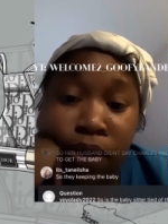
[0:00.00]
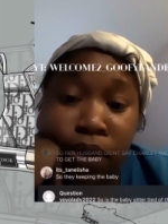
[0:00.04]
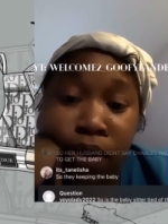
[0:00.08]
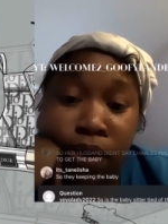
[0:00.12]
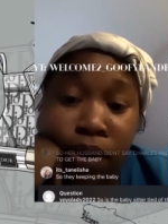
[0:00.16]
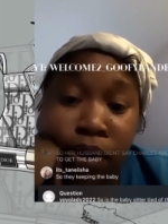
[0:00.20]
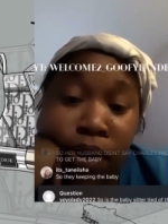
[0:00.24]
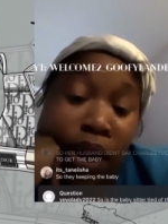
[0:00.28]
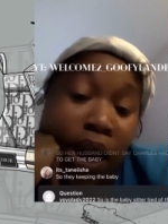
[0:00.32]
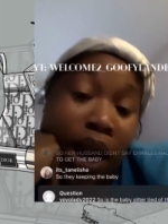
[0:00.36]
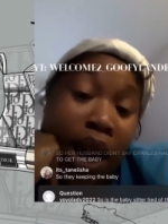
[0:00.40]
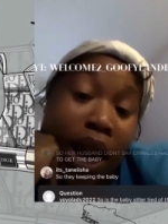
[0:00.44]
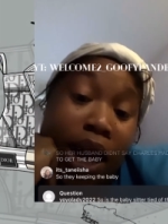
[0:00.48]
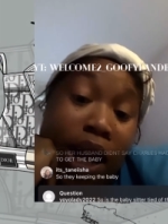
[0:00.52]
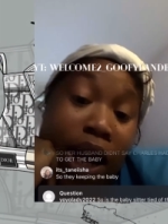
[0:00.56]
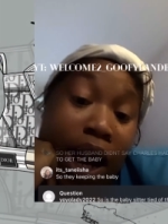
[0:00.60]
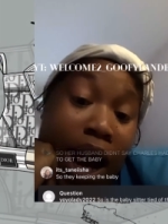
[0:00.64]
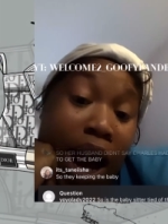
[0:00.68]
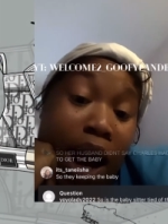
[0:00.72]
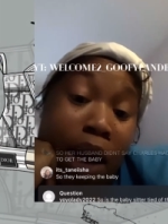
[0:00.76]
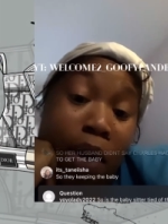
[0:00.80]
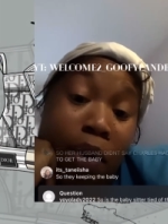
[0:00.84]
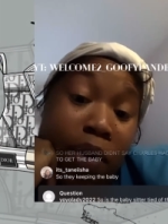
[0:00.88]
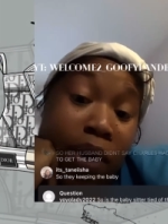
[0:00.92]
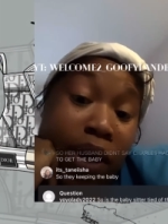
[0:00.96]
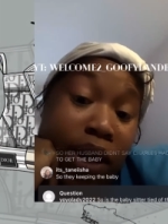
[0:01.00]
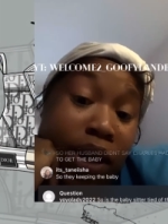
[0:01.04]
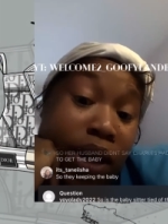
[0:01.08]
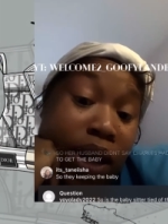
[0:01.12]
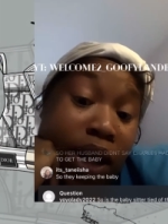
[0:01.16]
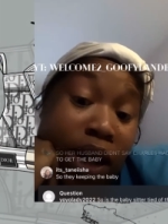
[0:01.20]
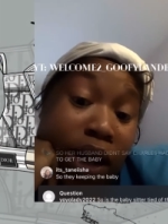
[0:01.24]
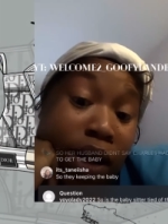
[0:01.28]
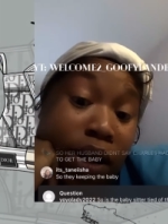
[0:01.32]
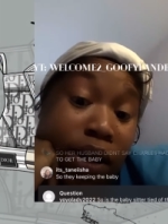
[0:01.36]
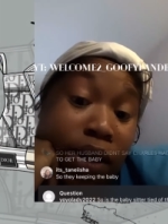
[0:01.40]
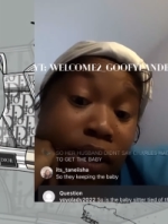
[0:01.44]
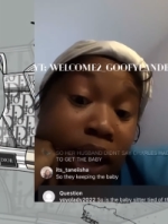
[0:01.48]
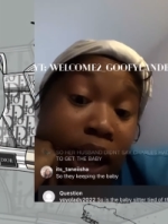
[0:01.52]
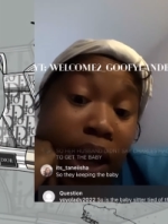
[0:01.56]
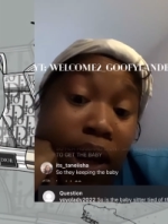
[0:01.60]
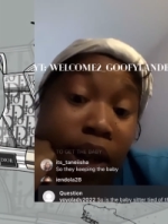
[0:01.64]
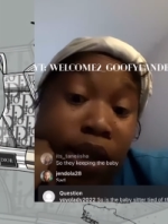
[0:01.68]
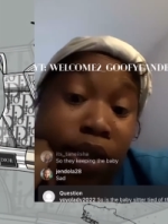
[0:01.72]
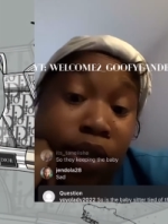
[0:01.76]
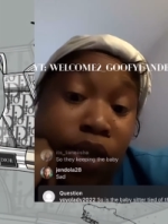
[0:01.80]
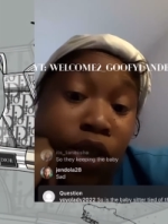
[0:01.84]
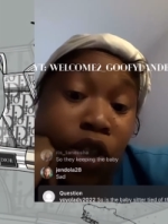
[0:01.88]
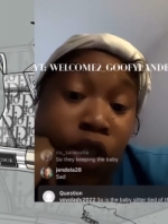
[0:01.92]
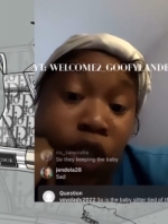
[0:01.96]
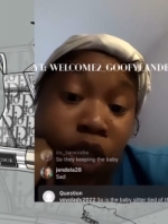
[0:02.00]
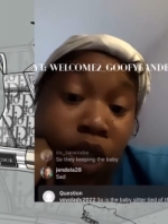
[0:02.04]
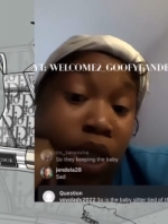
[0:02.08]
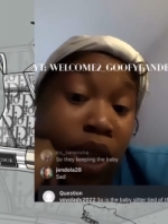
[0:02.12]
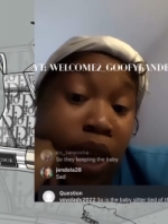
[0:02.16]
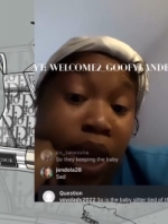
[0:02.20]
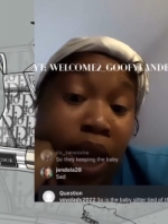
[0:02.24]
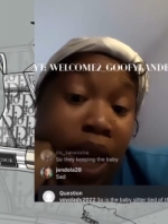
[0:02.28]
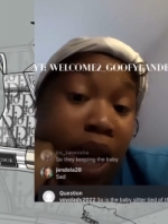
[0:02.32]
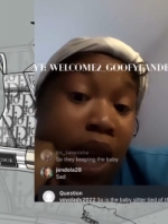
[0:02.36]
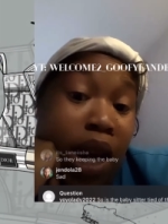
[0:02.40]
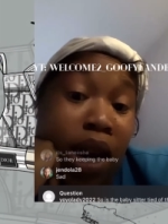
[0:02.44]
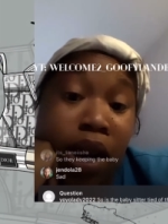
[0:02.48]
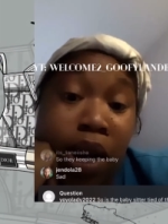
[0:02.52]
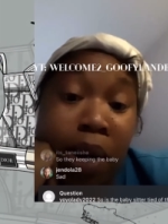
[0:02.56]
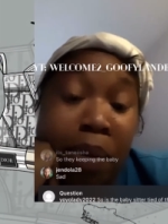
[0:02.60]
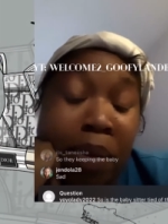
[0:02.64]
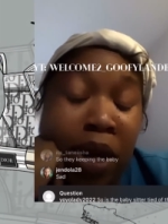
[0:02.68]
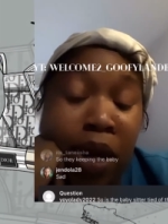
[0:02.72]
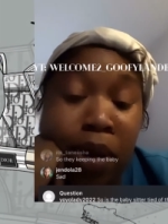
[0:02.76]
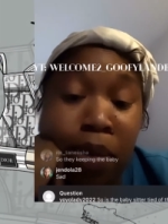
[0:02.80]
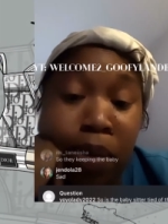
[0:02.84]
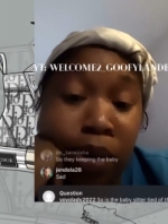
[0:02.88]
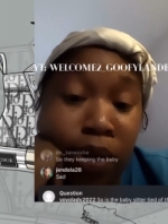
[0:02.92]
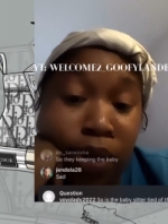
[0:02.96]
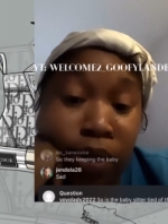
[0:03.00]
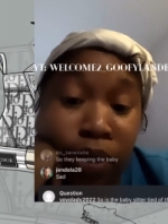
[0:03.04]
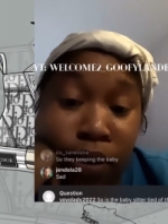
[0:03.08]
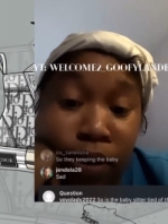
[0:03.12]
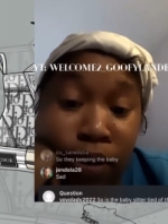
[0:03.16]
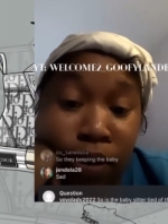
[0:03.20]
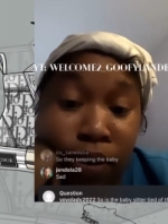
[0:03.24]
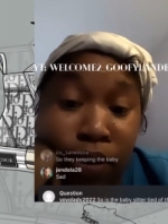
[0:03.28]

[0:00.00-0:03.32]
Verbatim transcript: I I wouldn't care. Like she can have her baby.